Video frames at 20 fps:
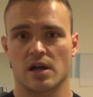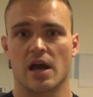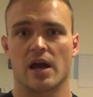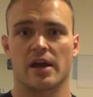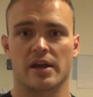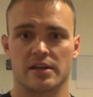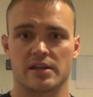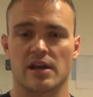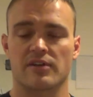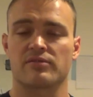
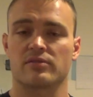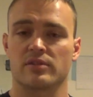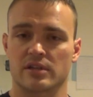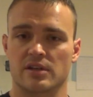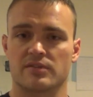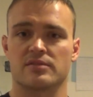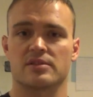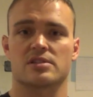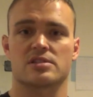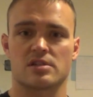I definitely
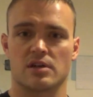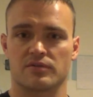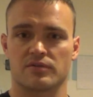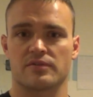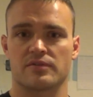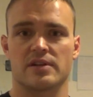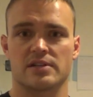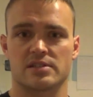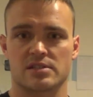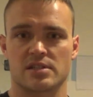give its
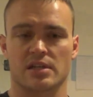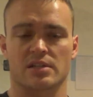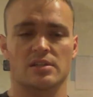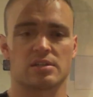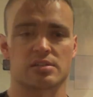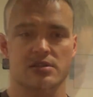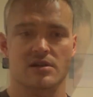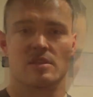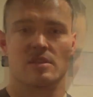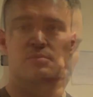self-defense
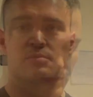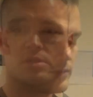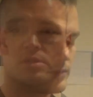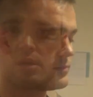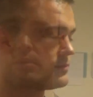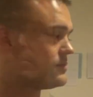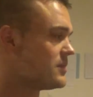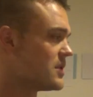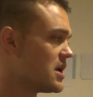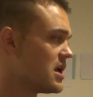techniques a thumbs up.